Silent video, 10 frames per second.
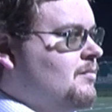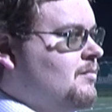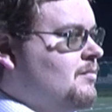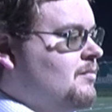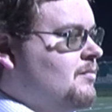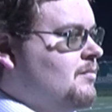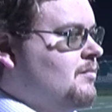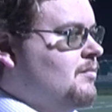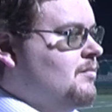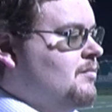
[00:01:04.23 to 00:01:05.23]

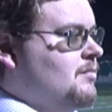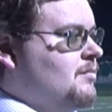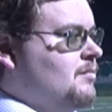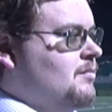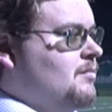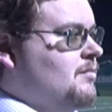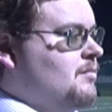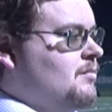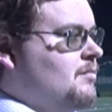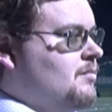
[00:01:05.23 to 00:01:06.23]

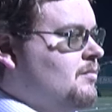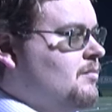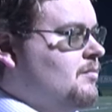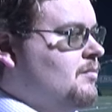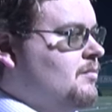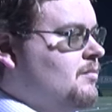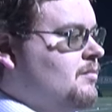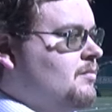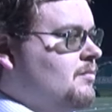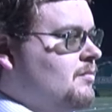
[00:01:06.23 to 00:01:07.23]

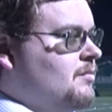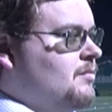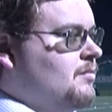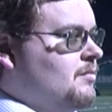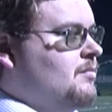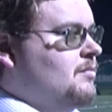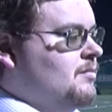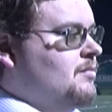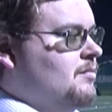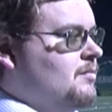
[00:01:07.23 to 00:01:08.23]

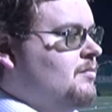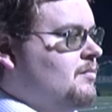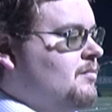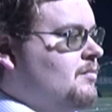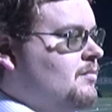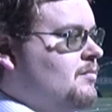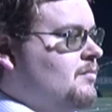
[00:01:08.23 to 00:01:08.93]
(silent)